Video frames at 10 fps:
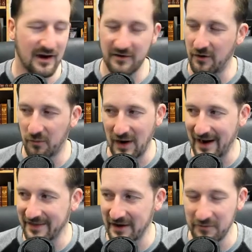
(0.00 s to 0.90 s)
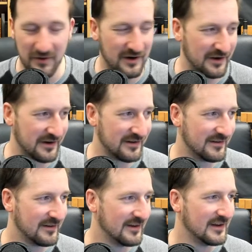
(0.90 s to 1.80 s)
I don't know why they would.
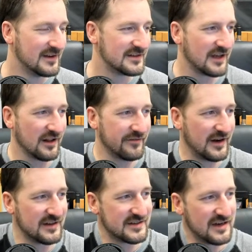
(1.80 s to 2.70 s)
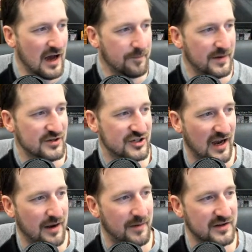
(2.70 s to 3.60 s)
Sullivan has not been
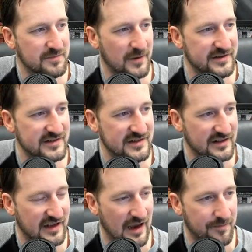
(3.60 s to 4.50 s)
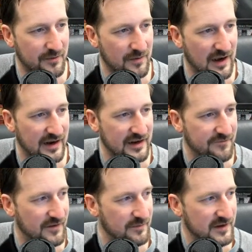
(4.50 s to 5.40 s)
shy about his presence at the Capitol riot.
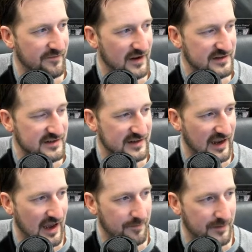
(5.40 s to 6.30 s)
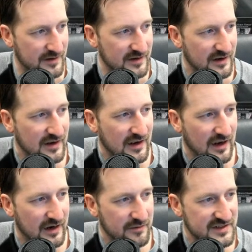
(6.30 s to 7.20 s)
He filmed the events as they happened,
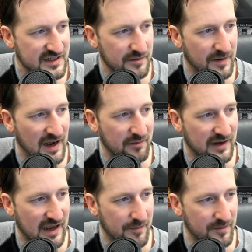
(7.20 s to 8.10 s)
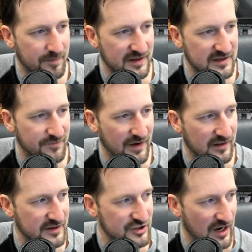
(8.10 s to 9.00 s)
and he was nearby when Capitol Police
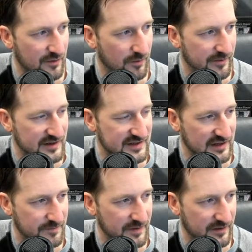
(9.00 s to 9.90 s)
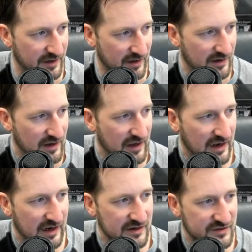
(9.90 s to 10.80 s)
fatally shot a woman inside the building.
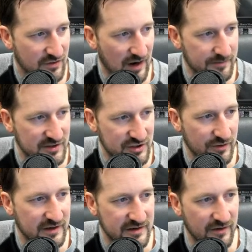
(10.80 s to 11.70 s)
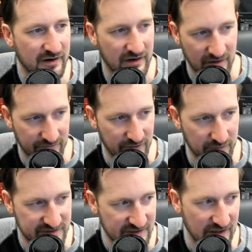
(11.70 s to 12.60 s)
He described the shooting during an
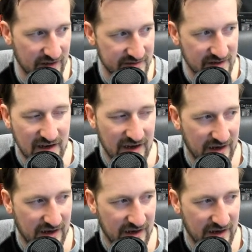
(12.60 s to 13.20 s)
interview with CNN's